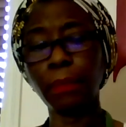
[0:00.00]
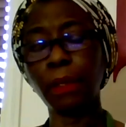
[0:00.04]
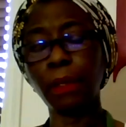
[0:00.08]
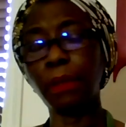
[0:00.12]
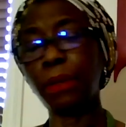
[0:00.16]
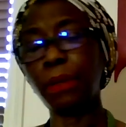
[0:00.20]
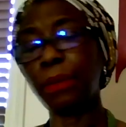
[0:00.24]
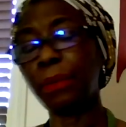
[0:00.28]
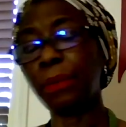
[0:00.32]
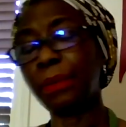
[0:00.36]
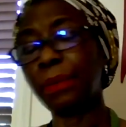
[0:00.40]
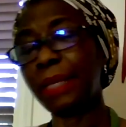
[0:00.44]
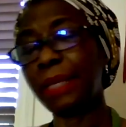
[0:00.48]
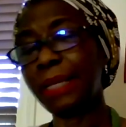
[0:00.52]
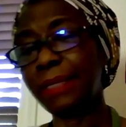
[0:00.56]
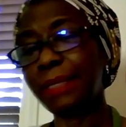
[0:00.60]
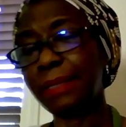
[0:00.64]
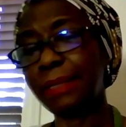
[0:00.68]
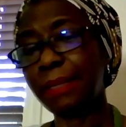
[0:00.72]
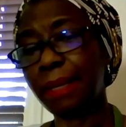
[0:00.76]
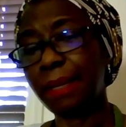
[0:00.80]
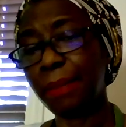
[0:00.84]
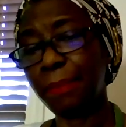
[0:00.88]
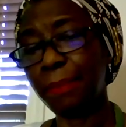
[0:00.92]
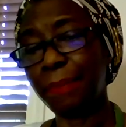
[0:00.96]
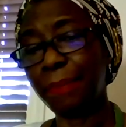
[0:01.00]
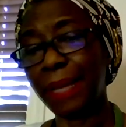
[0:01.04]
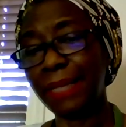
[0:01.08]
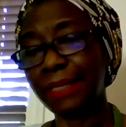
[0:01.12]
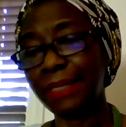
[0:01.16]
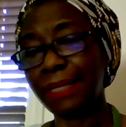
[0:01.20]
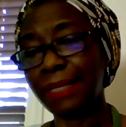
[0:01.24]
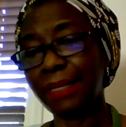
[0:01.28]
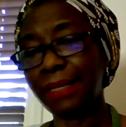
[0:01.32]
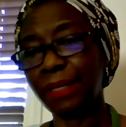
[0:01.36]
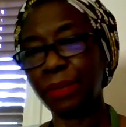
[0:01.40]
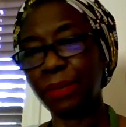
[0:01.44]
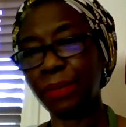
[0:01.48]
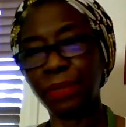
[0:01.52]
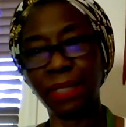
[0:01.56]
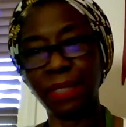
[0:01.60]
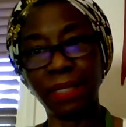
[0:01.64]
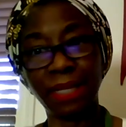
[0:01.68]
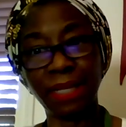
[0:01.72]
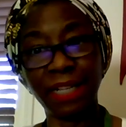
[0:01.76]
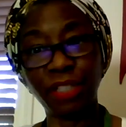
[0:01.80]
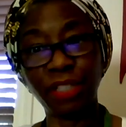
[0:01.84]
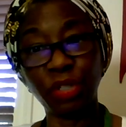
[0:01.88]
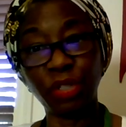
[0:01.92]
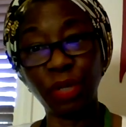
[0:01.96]
You know, there's Bandele, who's a
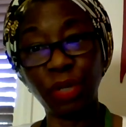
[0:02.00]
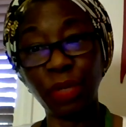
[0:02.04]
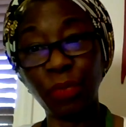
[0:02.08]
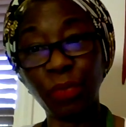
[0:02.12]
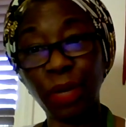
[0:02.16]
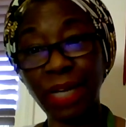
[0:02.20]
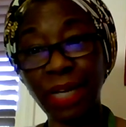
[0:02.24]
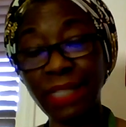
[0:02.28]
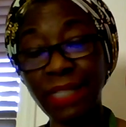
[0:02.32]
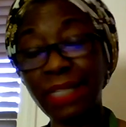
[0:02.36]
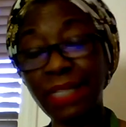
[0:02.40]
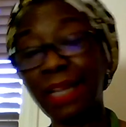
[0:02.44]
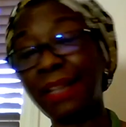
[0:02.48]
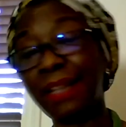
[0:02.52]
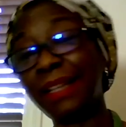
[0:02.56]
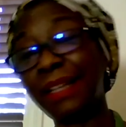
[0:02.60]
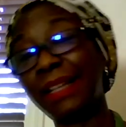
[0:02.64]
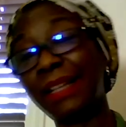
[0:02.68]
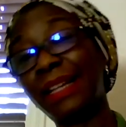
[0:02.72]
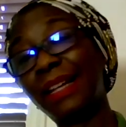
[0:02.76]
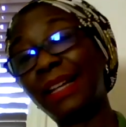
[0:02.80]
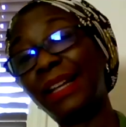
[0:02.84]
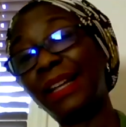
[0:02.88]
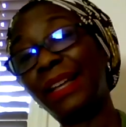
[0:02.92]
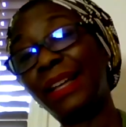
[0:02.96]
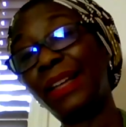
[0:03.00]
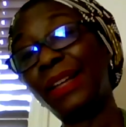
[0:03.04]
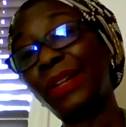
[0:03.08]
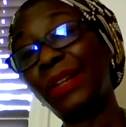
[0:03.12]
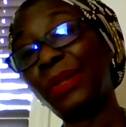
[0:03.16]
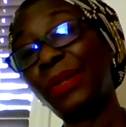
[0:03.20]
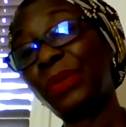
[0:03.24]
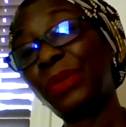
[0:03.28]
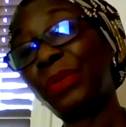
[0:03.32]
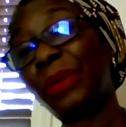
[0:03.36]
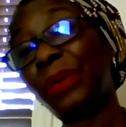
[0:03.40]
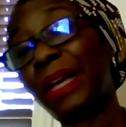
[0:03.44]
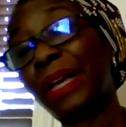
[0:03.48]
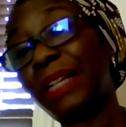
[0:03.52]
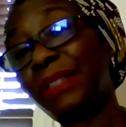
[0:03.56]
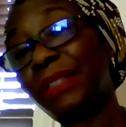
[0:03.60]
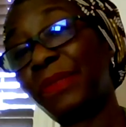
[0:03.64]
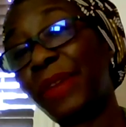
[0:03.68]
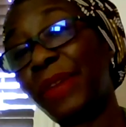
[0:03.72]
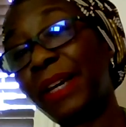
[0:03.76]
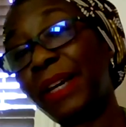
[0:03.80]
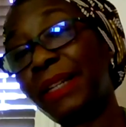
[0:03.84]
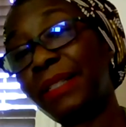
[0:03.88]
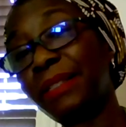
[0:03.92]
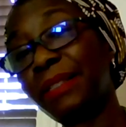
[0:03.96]
Nigerian writer who has
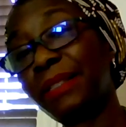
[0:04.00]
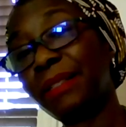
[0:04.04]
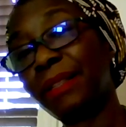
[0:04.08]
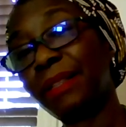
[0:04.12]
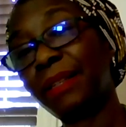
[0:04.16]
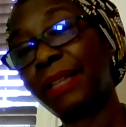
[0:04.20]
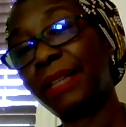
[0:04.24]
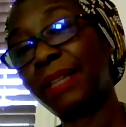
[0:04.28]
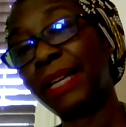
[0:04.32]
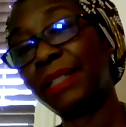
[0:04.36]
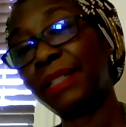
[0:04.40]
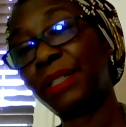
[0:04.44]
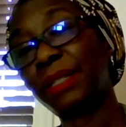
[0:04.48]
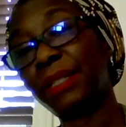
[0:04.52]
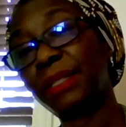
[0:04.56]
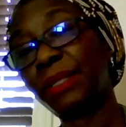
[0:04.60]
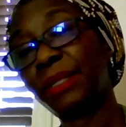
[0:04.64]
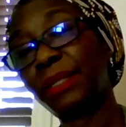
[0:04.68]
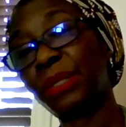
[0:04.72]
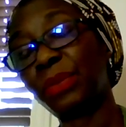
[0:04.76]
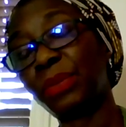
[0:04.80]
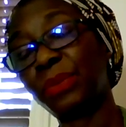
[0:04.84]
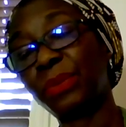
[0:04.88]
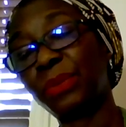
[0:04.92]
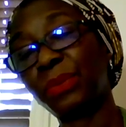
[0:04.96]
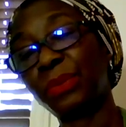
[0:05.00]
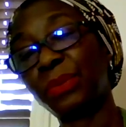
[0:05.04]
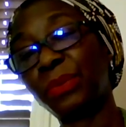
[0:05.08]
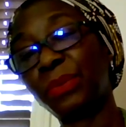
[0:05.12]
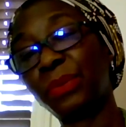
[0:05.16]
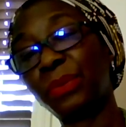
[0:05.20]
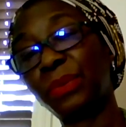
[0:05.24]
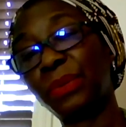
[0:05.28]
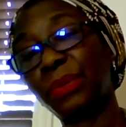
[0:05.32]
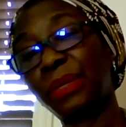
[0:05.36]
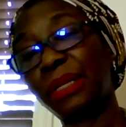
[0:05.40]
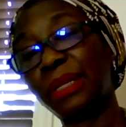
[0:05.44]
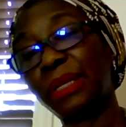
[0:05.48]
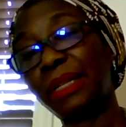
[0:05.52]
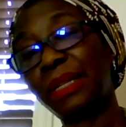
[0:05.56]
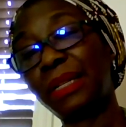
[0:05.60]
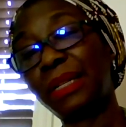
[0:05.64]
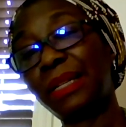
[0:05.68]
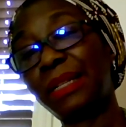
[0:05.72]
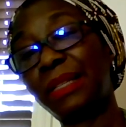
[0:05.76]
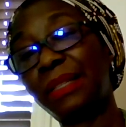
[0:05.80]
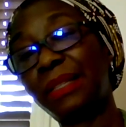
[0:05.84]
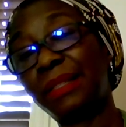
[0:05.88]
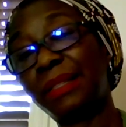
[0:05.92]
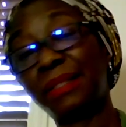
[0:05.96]
very little connection to
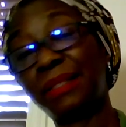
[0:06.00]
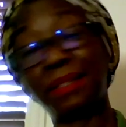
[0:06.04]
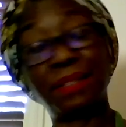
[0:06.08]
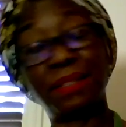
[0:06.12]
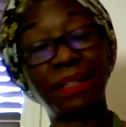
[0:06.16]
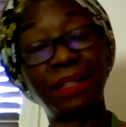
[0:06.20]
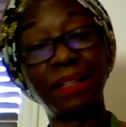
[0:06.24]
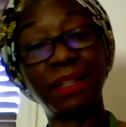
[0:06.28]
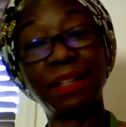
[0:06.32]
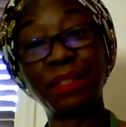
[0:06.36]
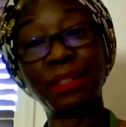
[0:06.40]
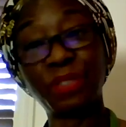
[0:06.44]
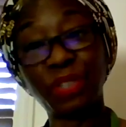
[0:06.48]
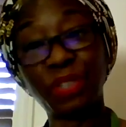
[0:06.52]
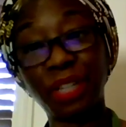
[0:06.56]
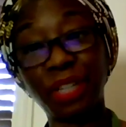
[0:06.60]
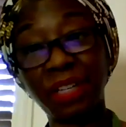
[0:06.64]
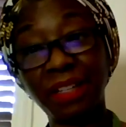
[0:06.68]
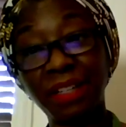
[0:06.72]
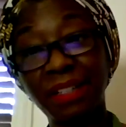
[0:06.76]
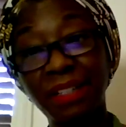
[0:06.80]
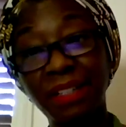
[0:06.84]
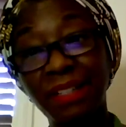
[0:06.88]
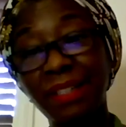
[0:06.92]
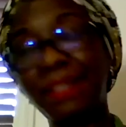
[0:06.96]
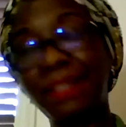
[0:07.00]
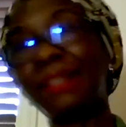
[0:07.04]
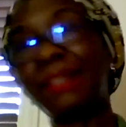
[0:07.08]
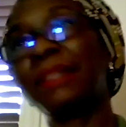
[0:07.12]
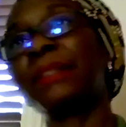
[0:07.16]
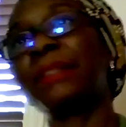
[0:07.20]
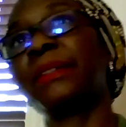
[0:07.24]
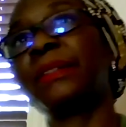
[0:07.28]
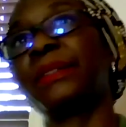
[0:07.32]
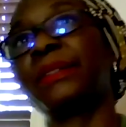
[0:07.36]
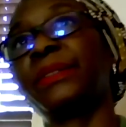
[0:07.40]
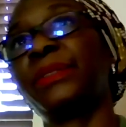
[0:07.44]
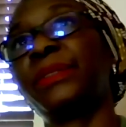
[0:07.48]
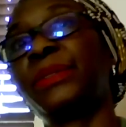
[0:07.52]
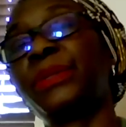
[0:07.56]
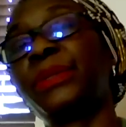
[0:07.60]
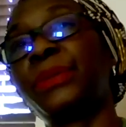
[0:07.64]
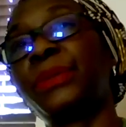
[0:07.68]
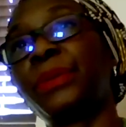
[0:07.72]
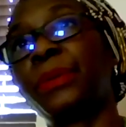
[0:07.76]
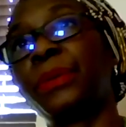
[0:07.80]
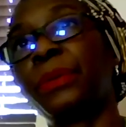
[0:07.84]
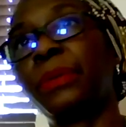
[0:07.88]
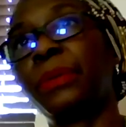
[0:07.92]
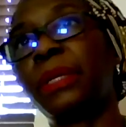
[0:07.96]
the culture. You
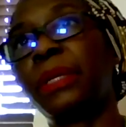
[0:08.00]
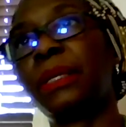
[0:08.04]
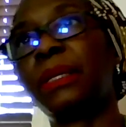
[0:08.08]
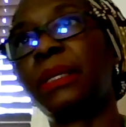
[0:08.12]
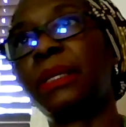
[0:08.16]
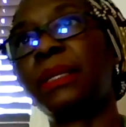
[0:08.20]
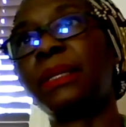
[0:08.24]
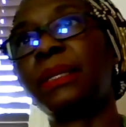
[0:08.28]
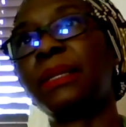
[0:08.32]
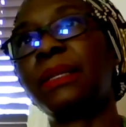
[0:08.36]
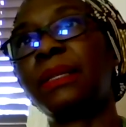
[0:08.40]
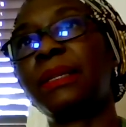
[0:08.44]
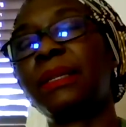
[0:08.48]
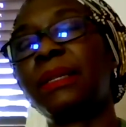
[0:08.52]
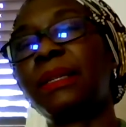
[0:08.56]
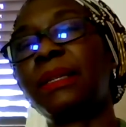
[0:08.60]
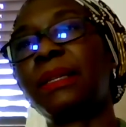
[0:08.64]
know, he